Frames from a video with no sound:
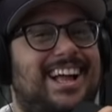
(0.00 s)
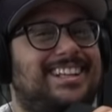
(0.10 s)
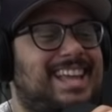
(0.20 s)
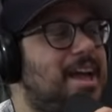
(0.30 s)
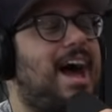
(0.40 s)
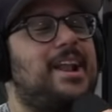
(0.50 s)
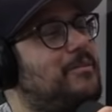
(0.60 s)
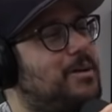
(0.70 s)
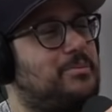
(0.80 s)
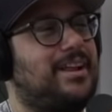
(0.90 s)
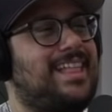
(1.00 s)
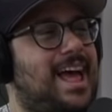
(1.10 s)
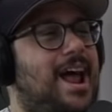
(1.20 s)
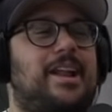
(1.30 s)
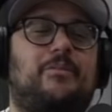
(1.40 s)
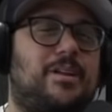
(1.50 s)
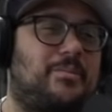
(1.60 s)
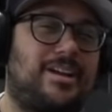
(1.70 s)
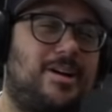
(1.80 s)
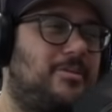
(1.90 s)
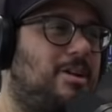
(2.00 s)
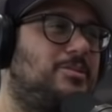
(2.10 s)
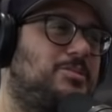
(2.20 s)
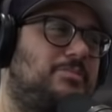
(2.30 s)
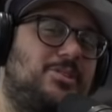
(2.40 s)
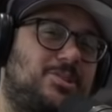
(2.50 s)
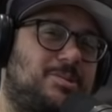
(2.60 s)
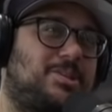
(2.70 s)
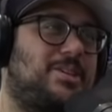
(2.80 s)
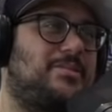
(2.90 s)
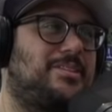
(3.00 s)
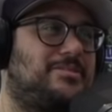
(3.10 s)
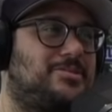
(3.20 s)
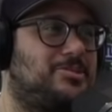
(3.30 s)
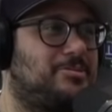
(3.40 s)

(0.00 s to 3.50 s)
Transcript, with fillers: yeah, I didn't want to bring that. I didn't want to bring up running with the bulls specifically for this